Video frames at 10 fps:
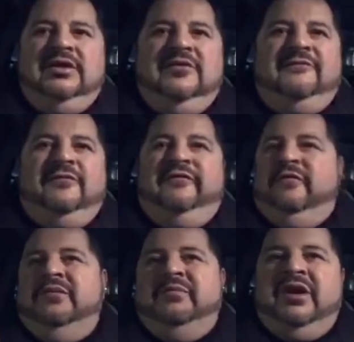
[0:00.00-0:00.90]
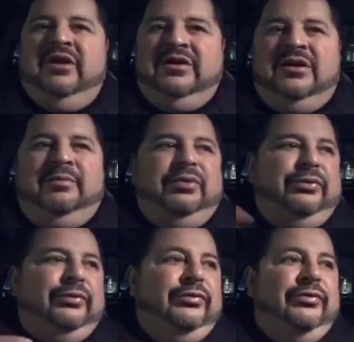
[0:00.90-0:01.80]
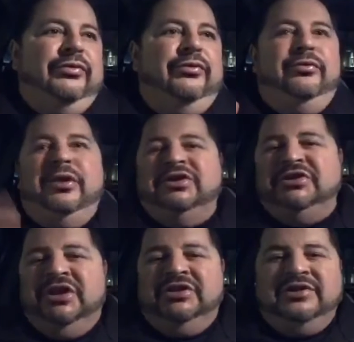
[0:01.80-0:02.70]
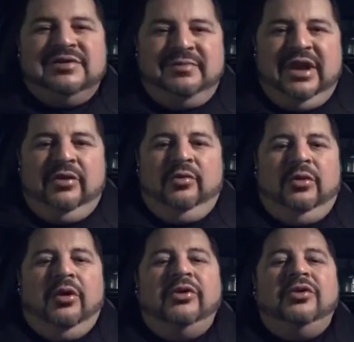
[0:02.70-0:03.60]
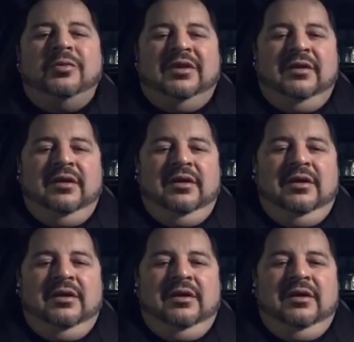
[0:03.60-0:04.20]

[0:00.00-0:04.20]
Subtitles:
if we're from America, Peru, Russia. It doesn't matter. We're all human.